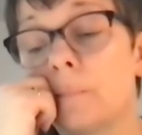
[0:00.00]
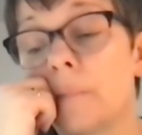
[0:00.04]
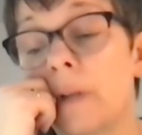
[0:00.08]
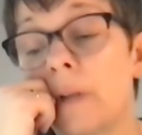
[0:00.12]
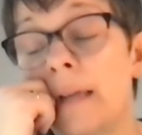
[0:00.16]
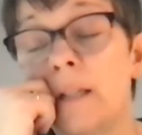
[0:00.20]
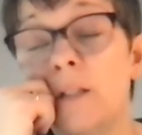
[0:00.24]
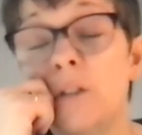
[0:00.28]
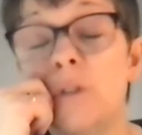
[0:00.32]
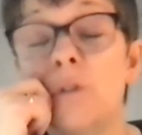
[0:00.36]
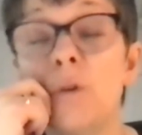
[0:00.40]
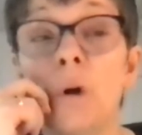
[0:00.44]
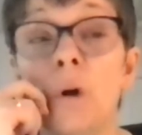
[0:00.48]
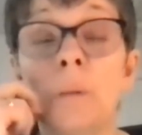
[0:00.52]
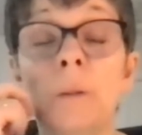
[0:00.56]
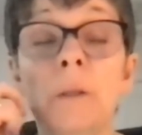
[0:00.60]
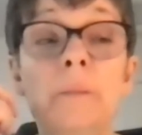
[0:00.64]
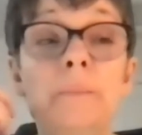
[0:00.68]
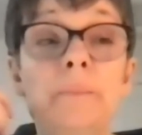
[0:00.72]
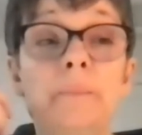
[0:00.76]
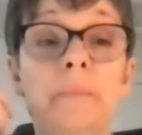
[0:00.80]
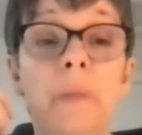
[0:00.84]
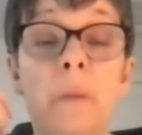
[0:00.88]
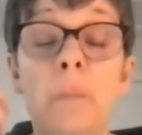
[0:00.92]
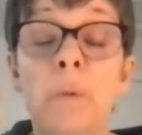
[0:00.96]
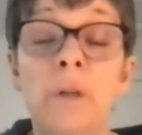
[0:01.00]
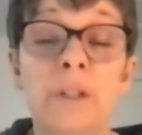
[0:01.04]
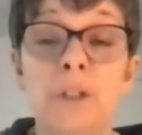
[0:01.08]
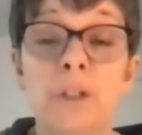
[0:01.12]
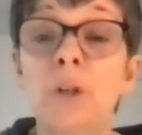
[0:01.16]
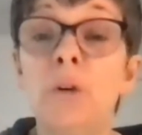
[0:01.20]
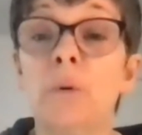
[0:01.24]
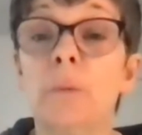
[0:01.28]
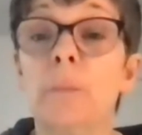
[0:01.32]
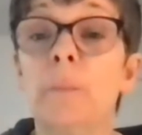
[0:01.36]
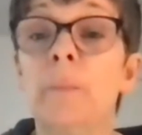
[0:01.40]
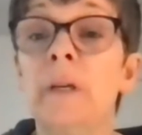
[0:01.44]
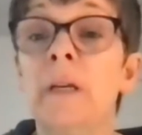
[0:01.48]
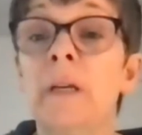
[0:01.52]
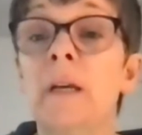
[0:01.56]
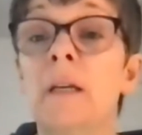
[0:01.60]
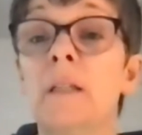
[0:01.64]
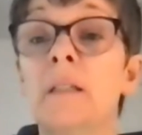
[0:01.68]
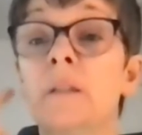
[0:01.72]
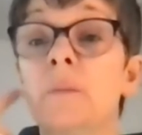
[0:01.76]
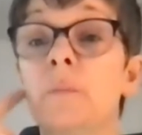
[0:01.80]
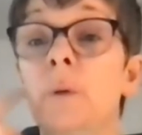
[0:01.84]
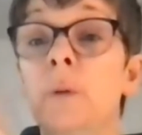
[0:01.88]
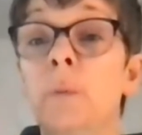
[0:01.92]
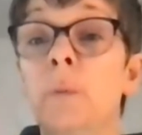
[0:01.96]
And it's normal. We do,
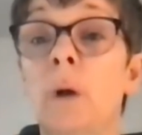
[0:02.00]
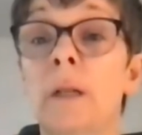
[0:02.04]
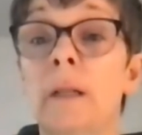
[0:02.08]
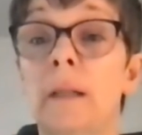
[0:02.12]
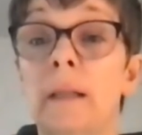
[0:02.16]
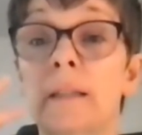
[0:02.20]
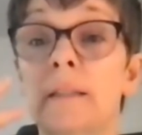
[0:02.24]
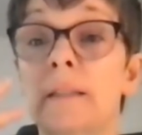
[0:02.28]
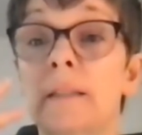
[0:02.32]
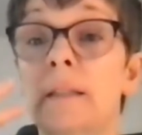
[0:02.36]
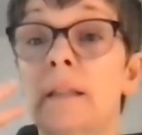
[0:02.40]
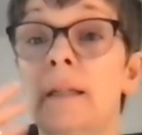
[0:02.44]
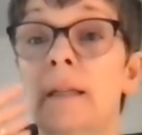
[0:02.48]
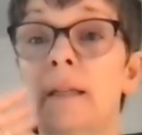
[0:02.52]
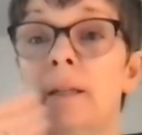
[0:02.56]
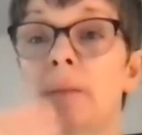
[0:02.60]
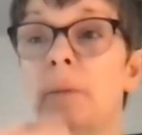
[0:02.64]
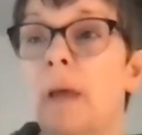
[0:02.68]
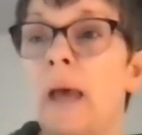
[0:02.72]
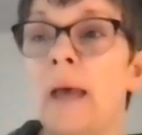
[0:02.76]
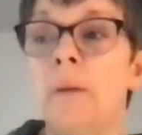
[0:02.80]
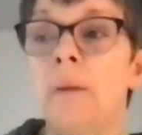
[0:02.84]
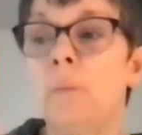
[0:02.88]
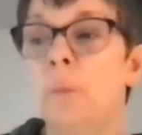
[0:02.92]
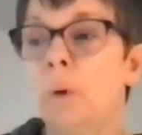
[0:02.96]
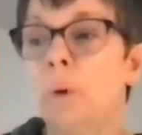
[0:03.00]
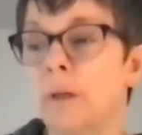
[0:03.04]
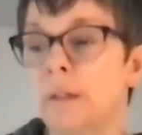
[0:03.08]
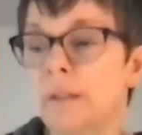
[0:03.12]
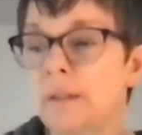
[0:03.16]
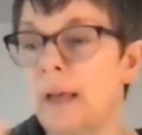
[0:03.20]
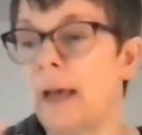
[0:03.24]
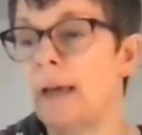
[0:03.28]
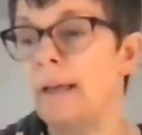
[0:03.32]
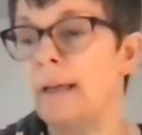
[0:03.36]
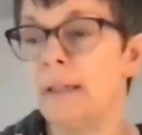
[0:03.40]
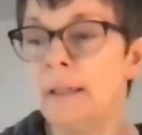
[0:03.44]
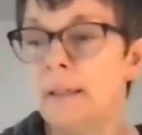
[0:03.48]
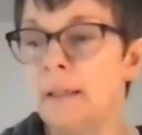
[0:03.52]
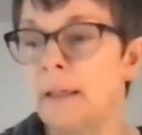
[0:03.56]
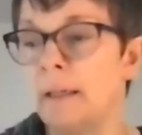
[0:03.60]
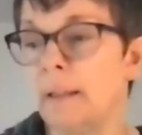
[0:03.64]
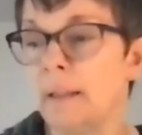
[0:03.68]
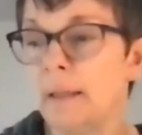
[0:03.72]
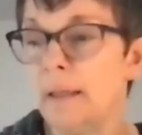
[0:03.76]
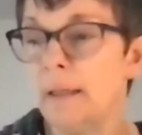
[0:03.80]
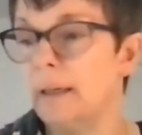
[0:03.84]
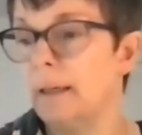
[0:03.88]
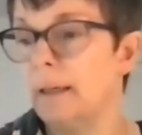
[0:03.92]
because we want to listen and we're excited. And